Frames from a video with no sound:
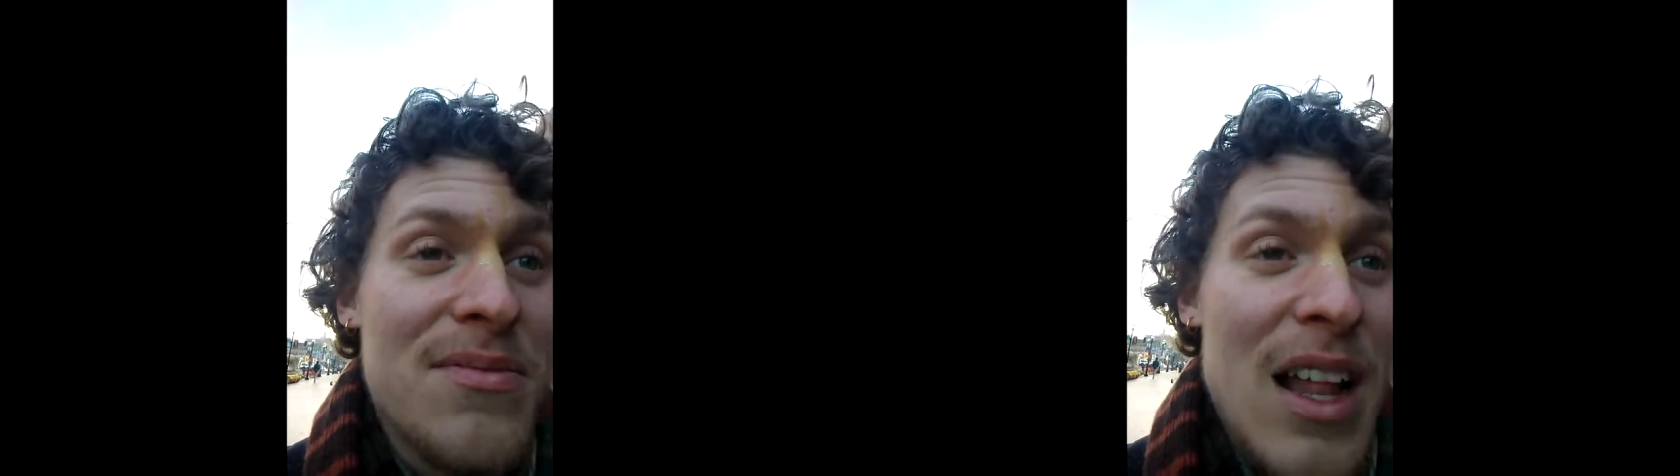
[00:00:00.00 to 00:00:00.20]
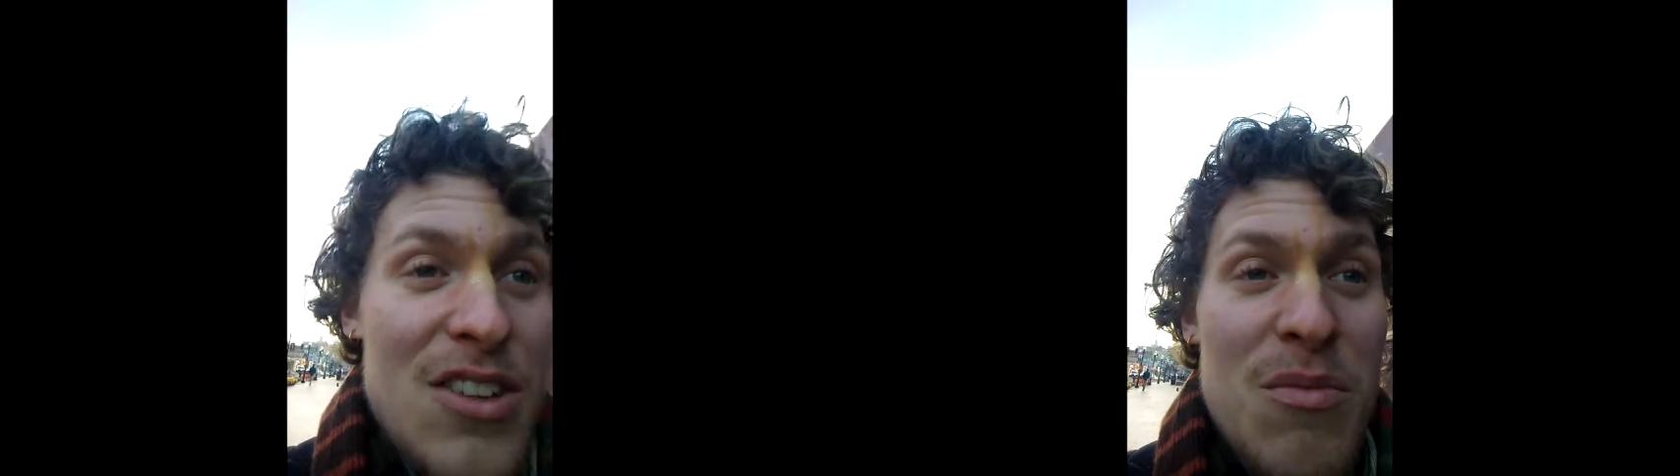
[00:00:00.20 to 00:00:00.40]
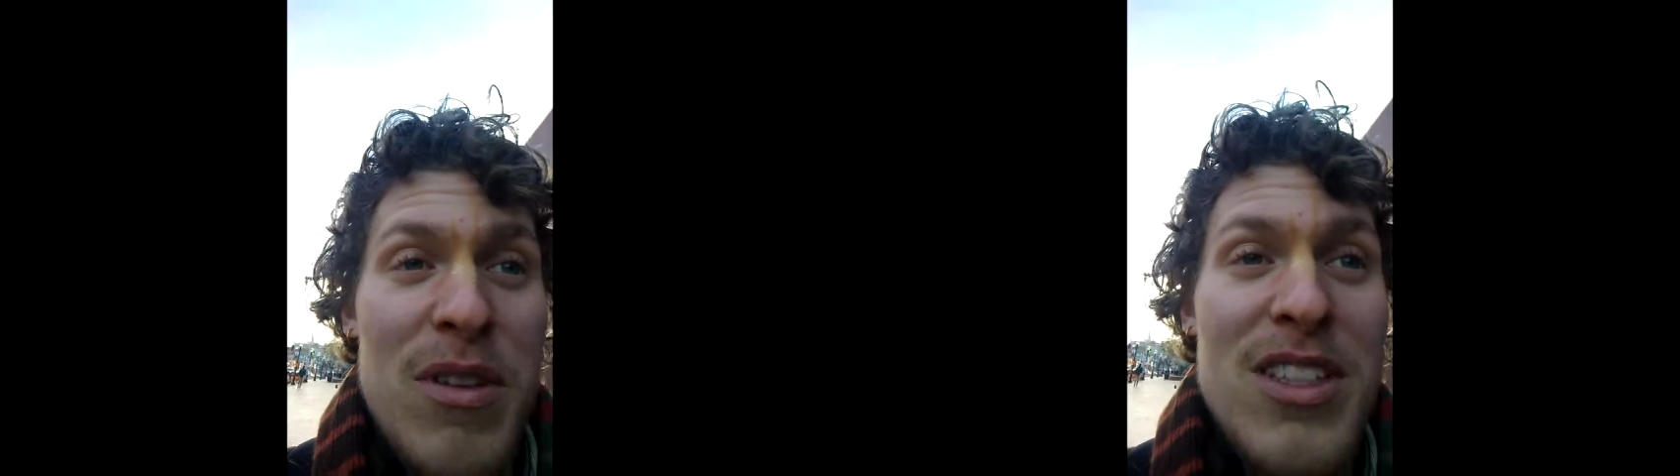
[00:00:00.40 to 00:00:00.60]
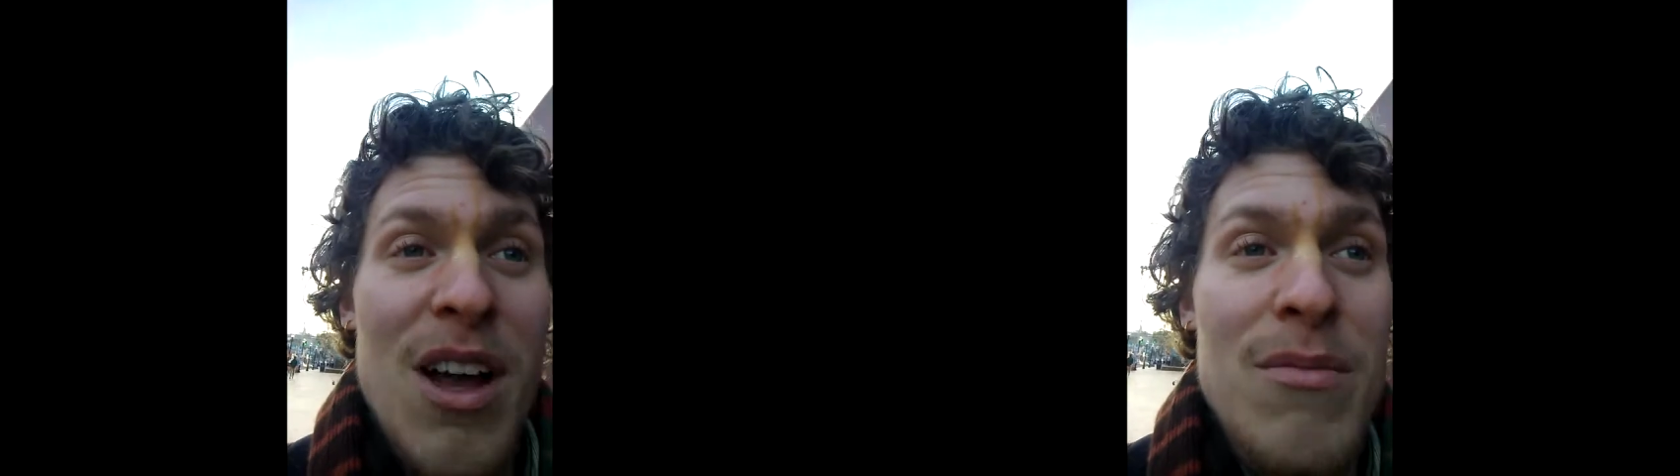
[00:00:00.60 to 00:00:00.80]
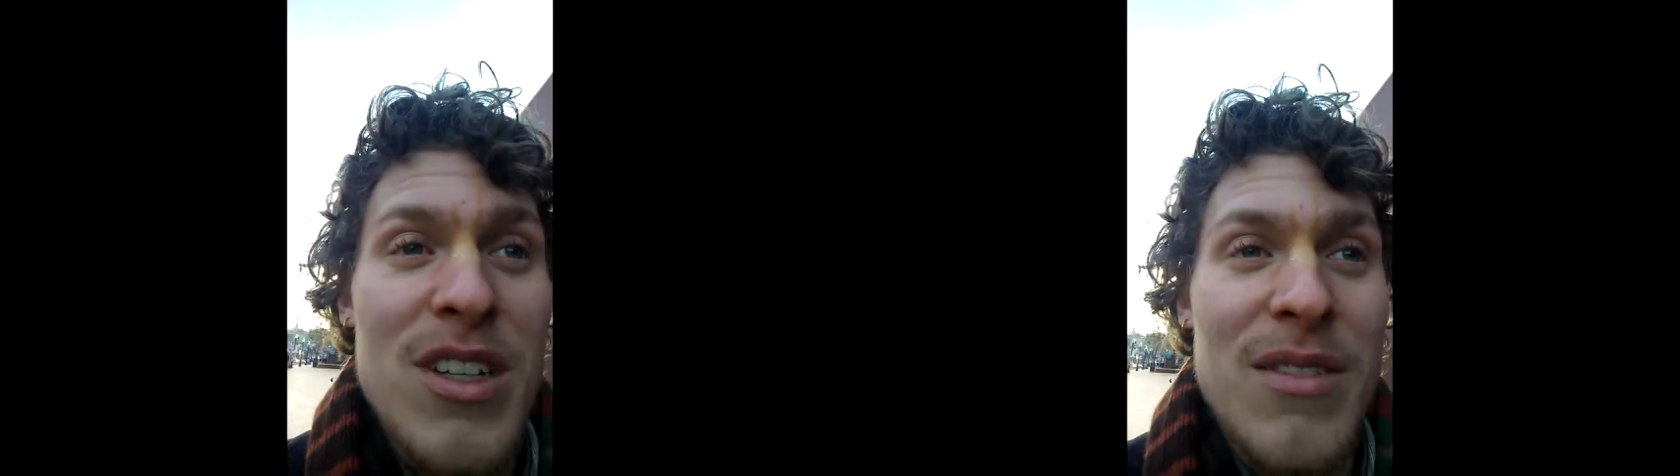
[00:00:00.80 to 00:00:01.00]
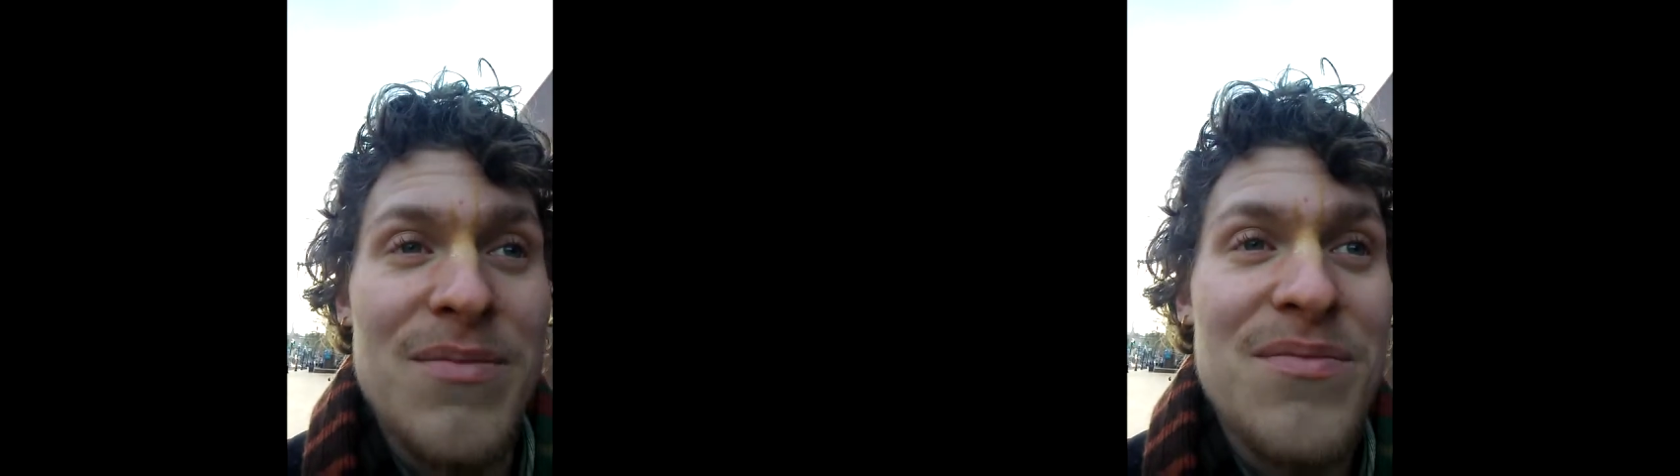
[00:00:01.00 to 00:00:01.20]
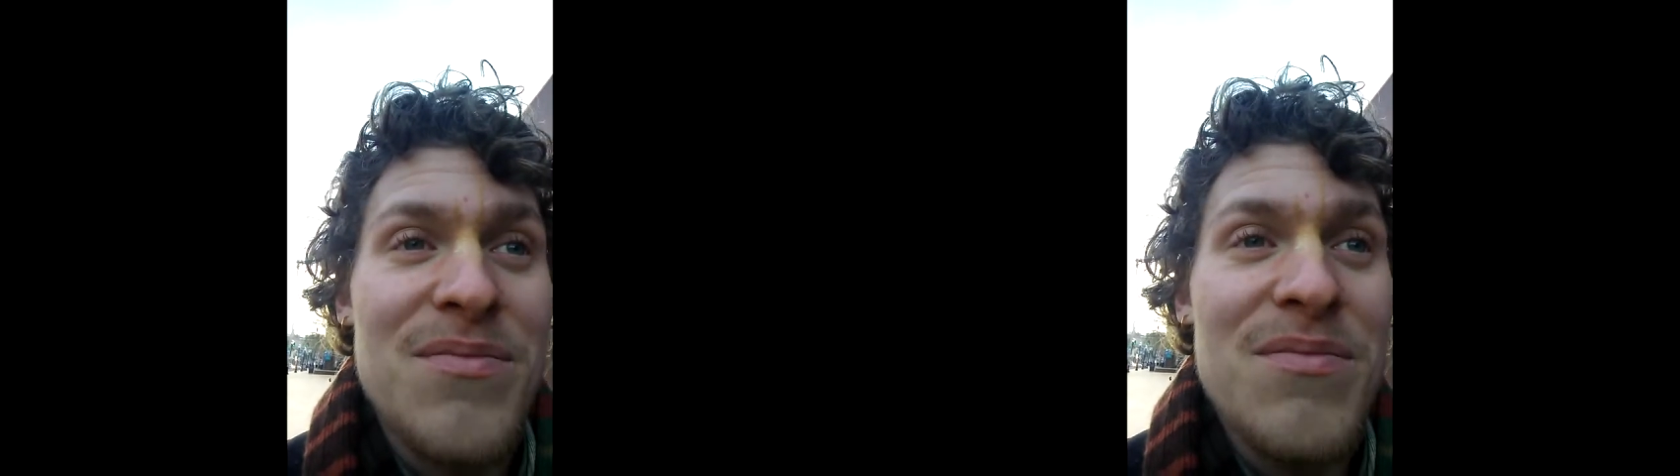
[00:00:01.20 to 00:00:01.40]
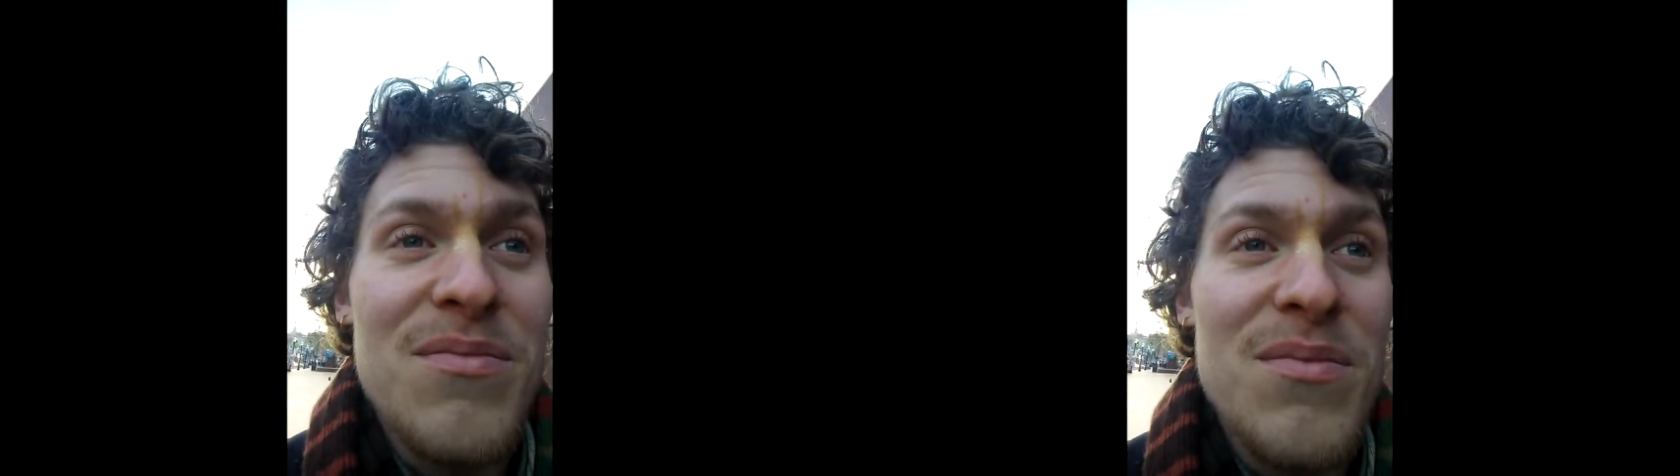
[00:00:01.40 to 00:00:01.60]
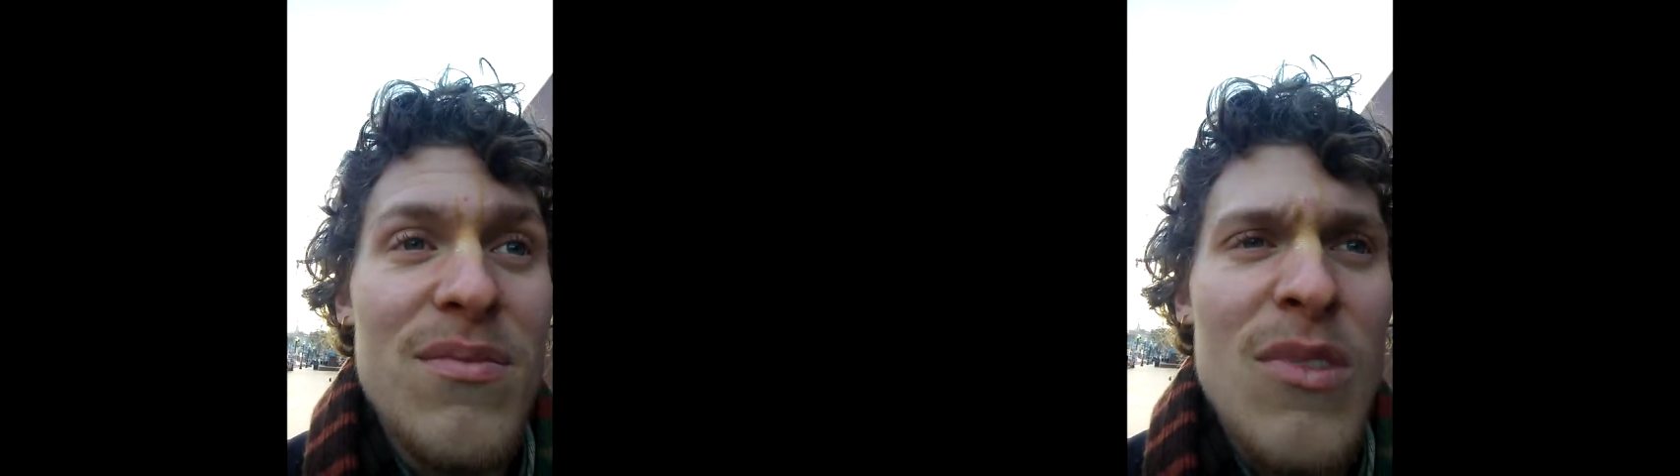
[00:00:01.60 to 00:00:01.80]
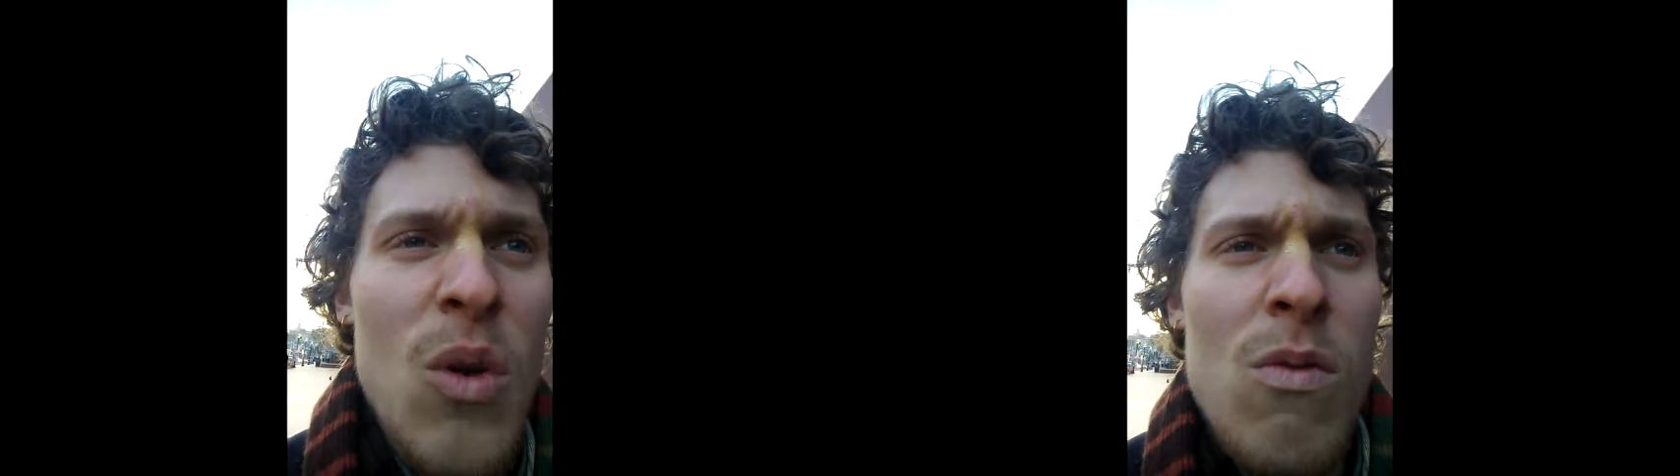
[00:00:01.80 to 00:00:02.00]
that's where bliss comes in.
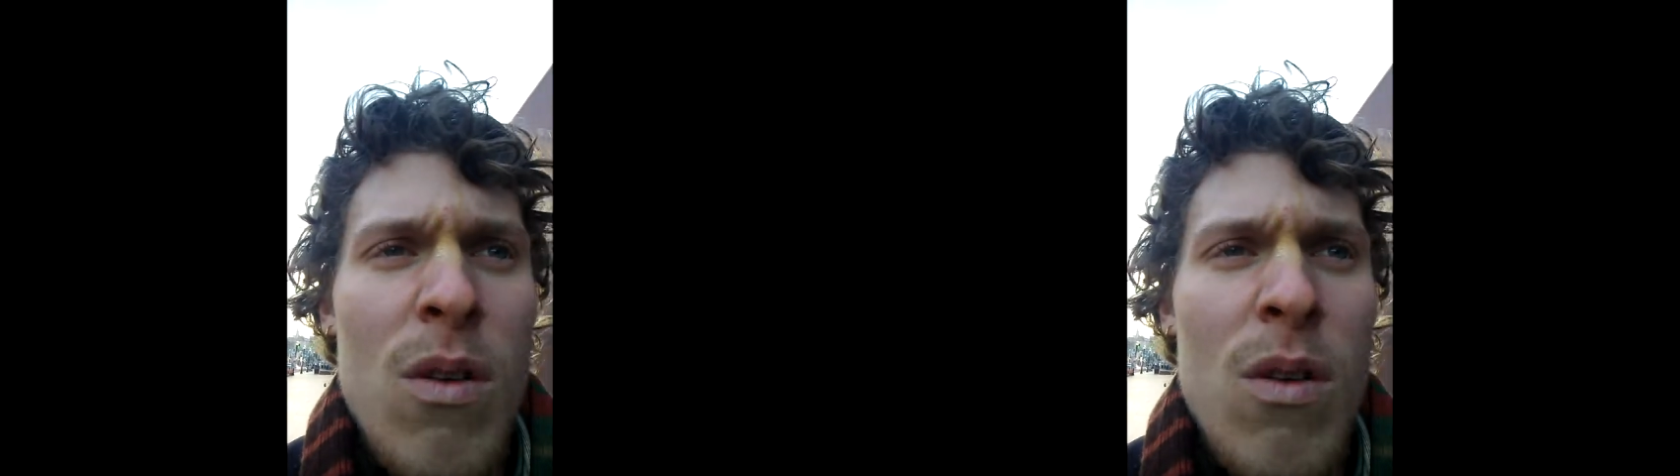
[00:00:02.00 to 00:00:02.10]
We